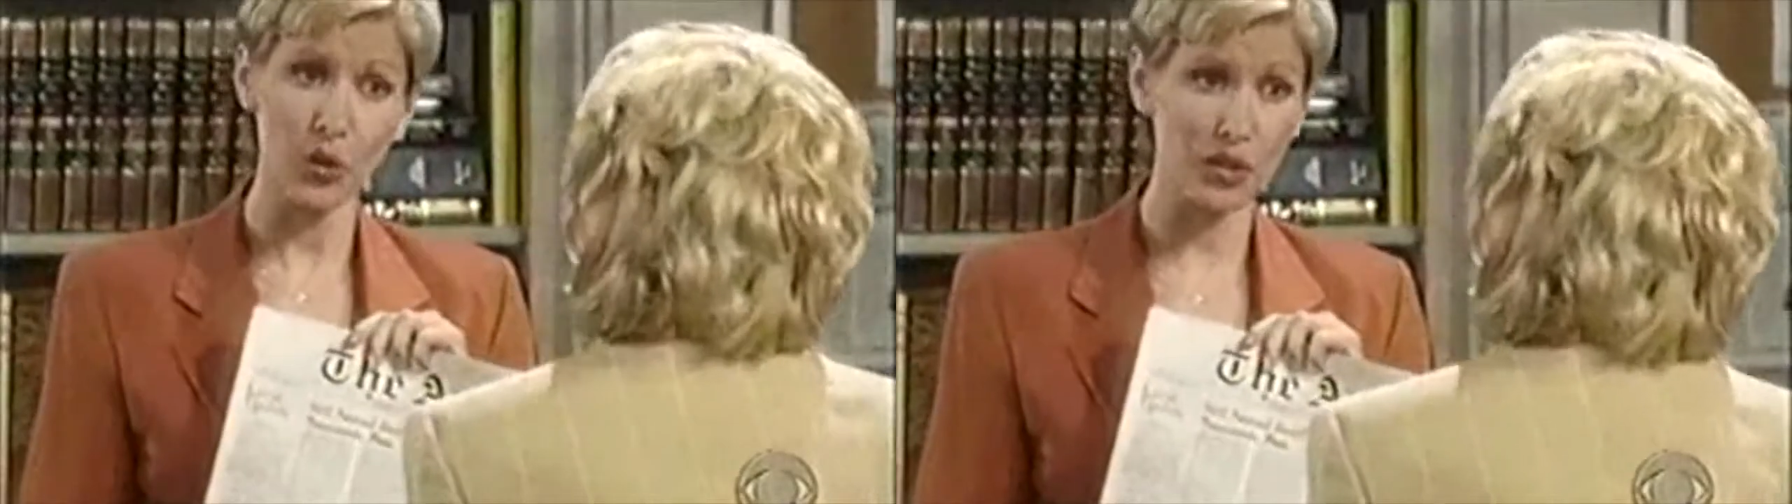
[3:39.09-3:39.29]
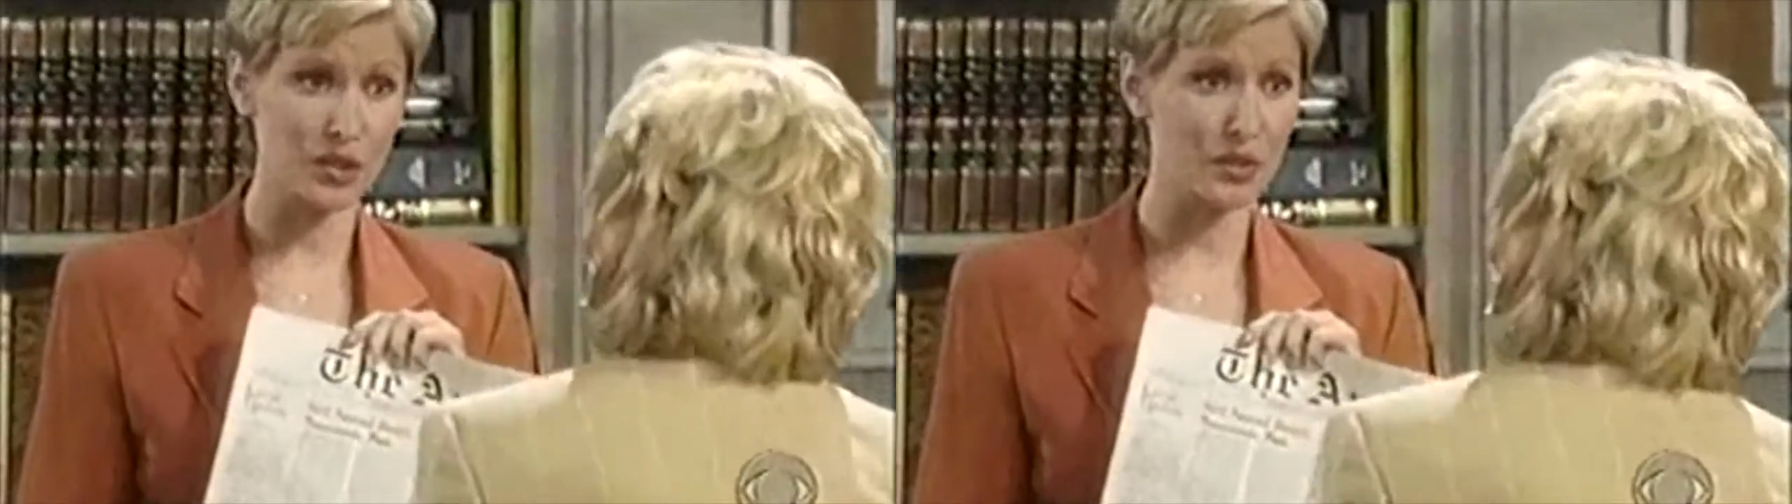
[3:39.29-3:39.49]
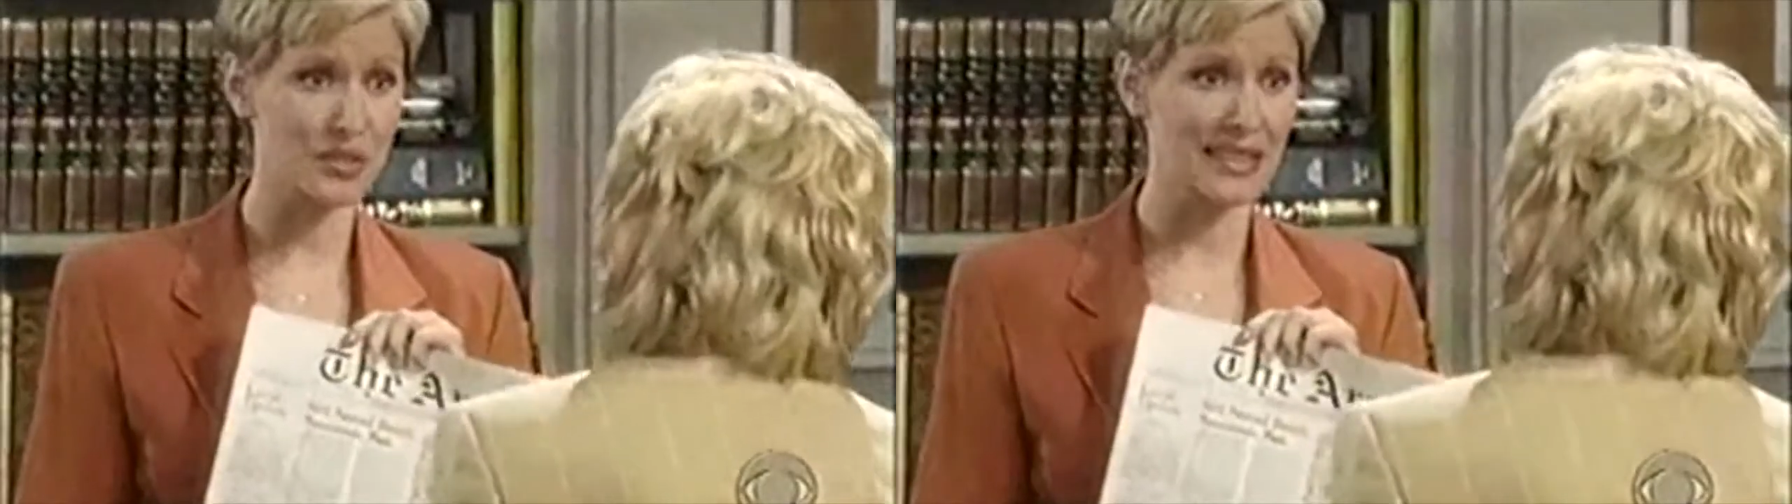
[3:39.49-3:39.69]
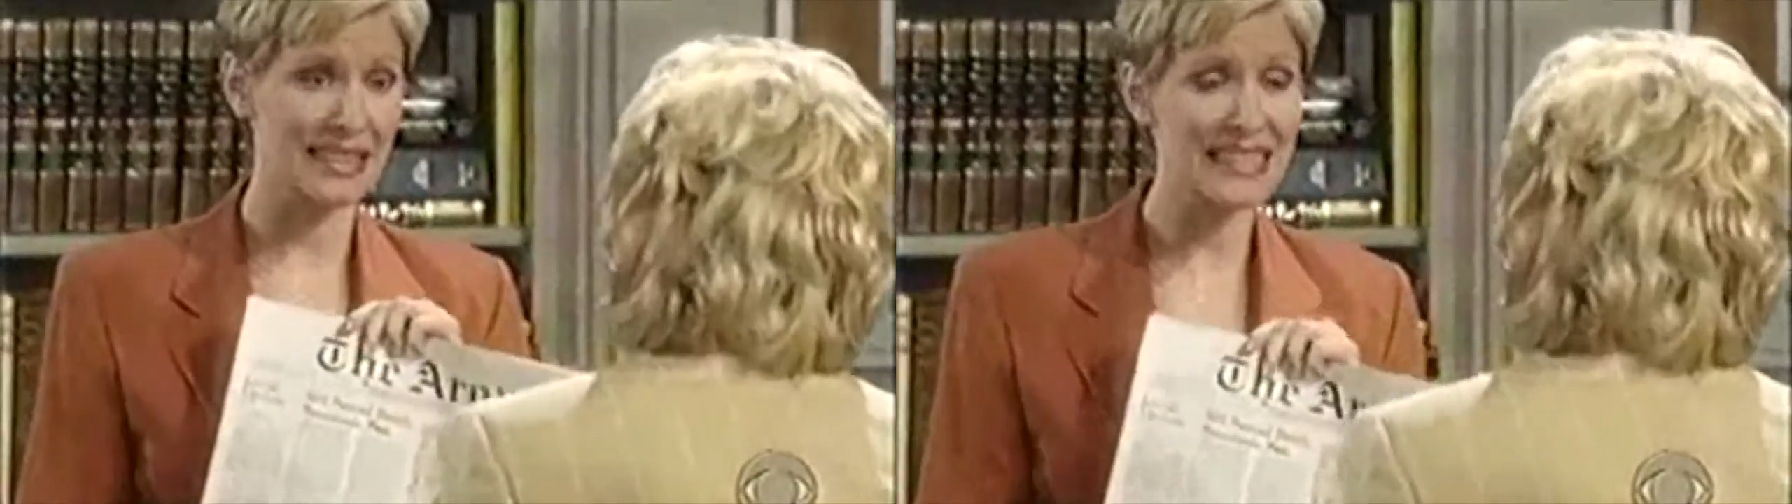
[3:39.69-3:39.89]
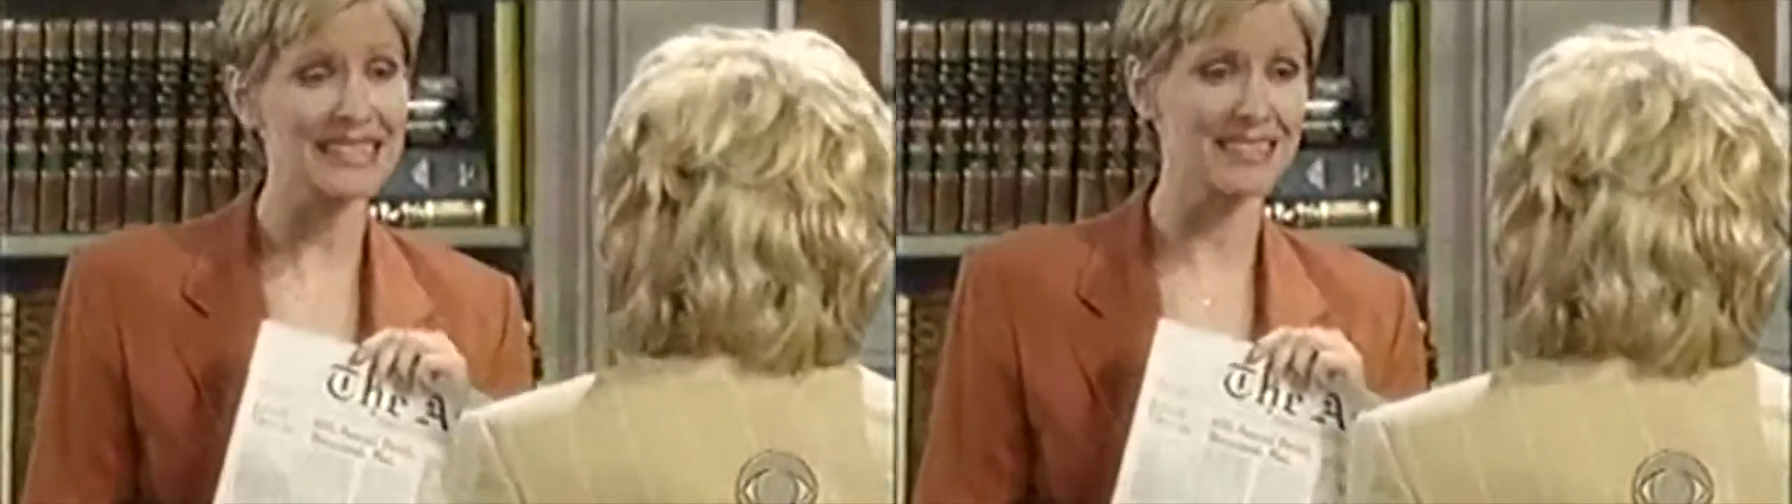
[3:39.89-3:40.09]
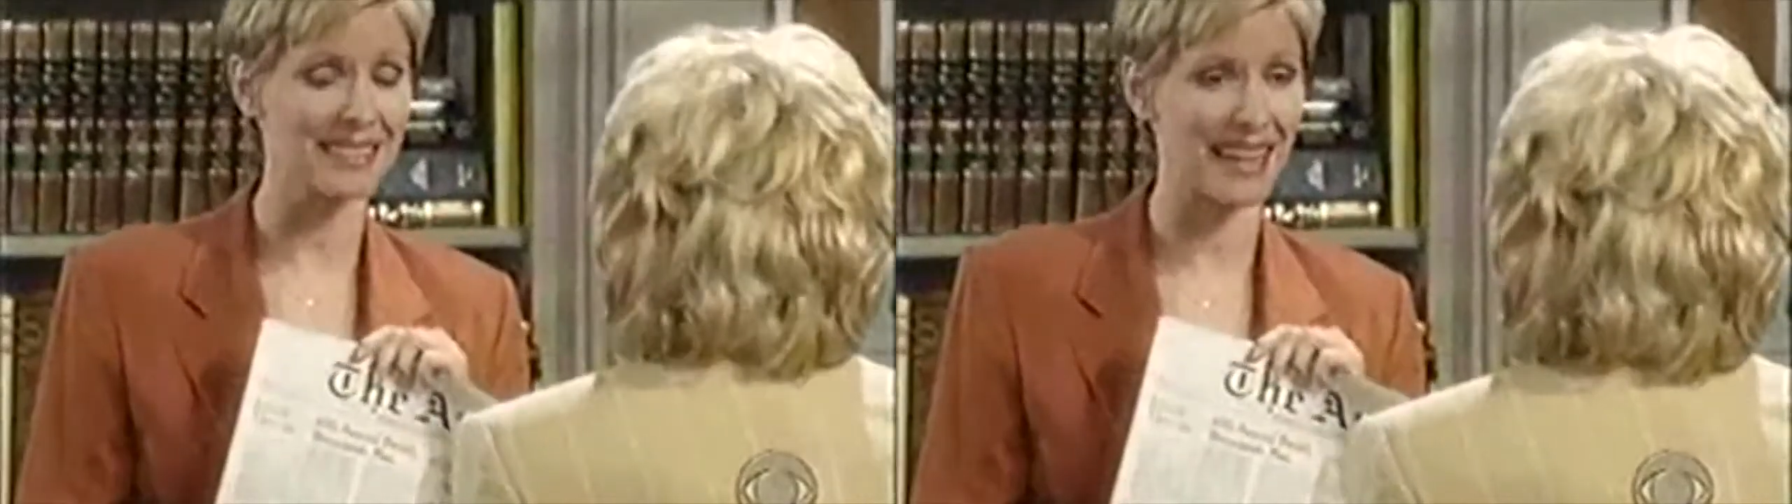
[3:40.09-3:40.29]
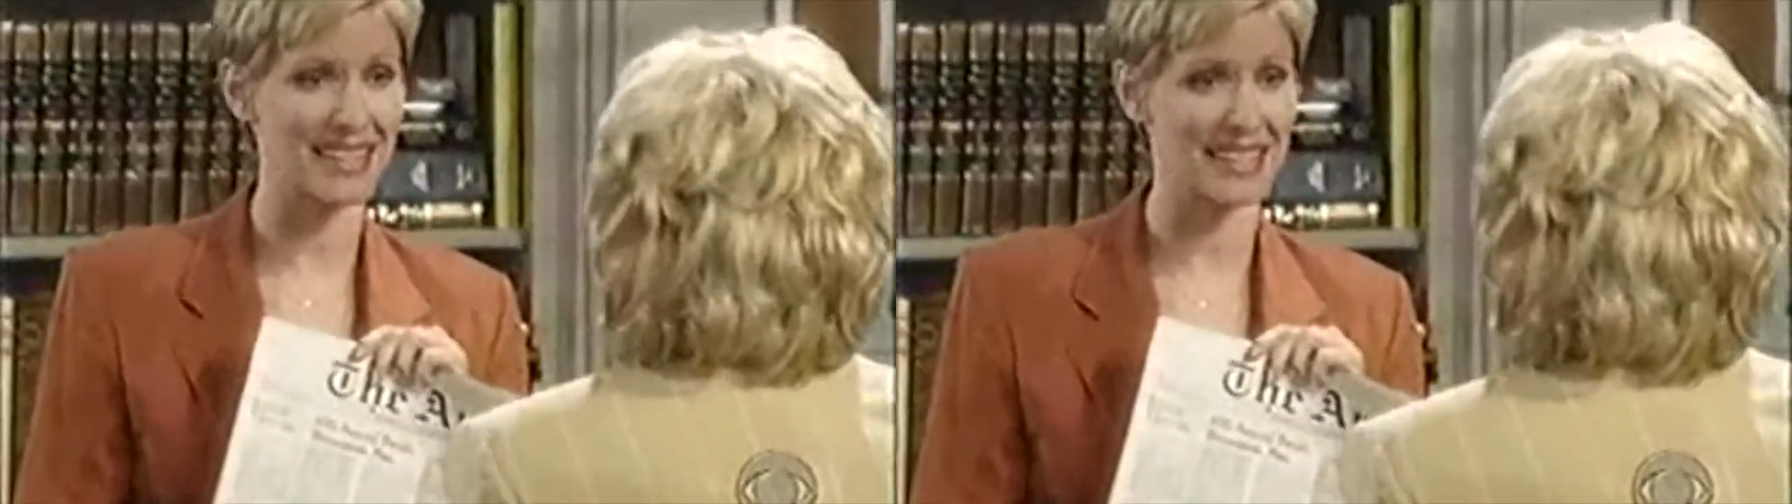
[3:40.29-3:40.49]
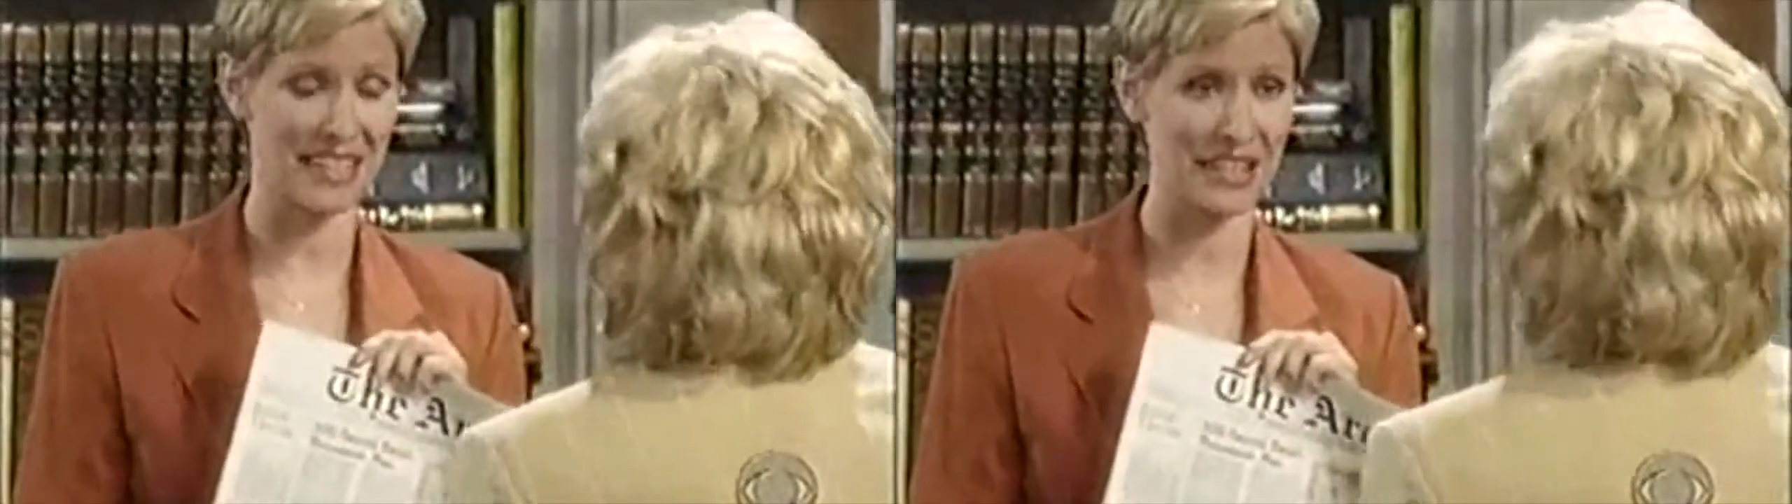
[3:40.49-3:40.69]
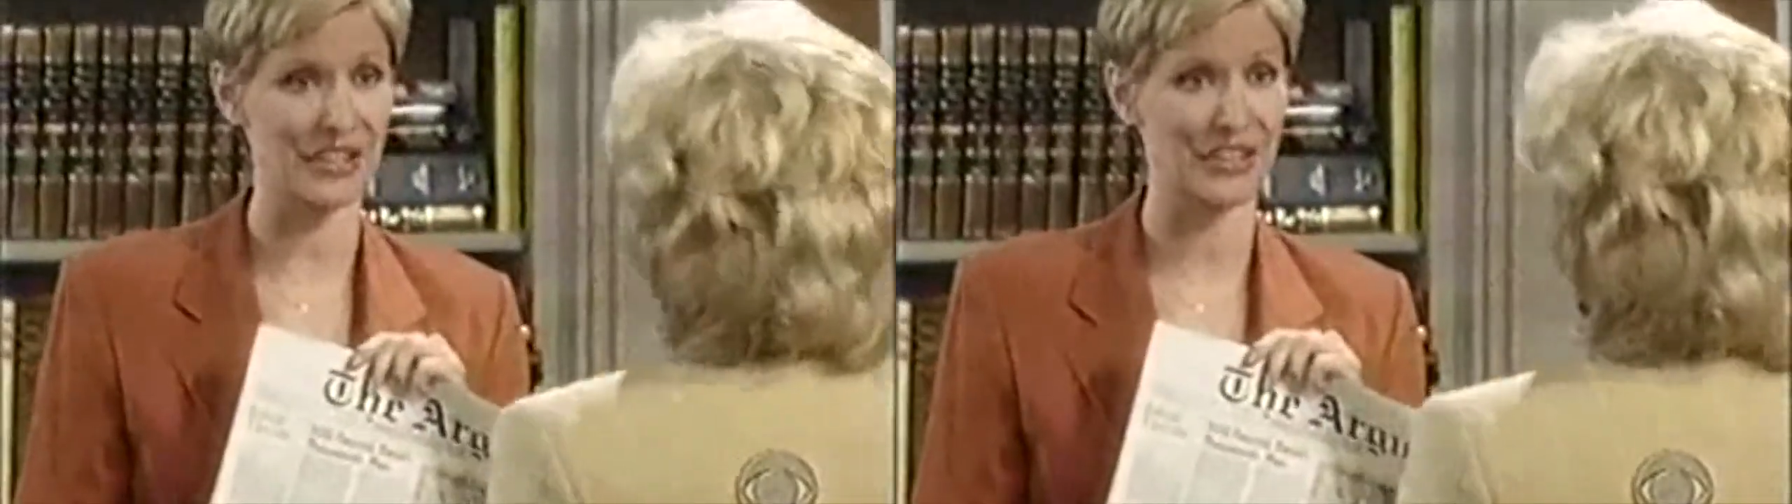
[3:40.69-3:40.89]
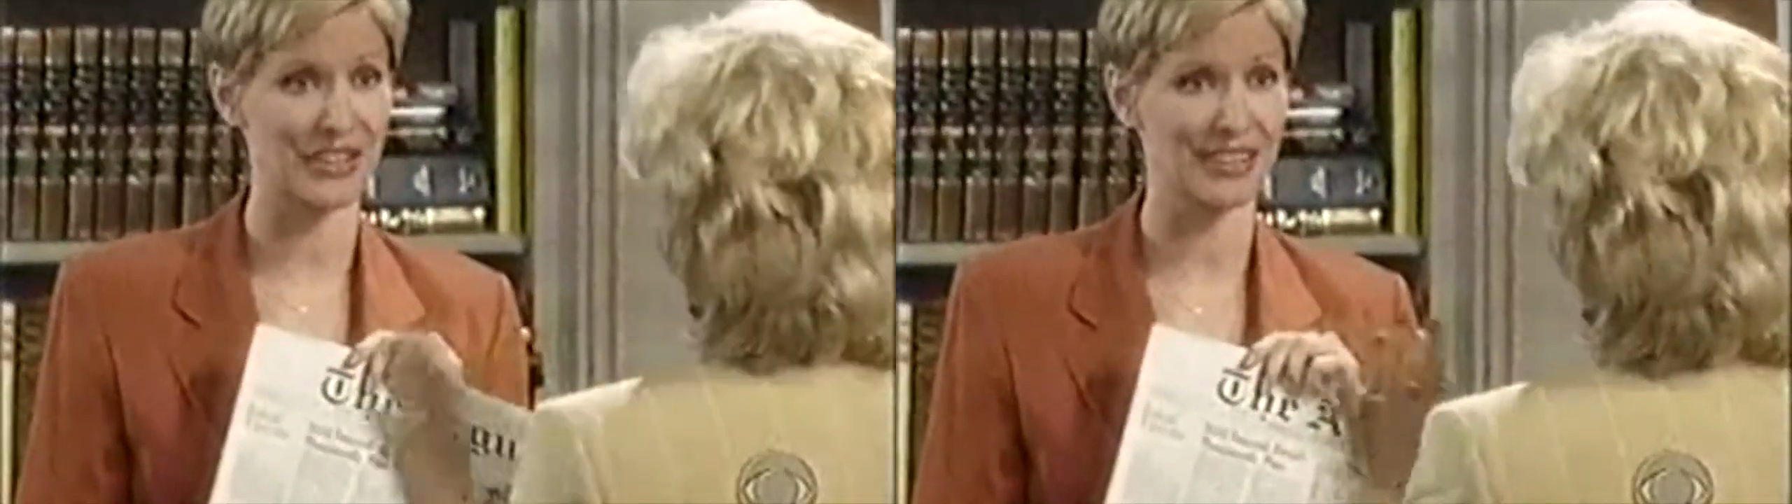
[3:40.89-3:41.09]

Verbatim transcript: only the news Lisa likes to hear.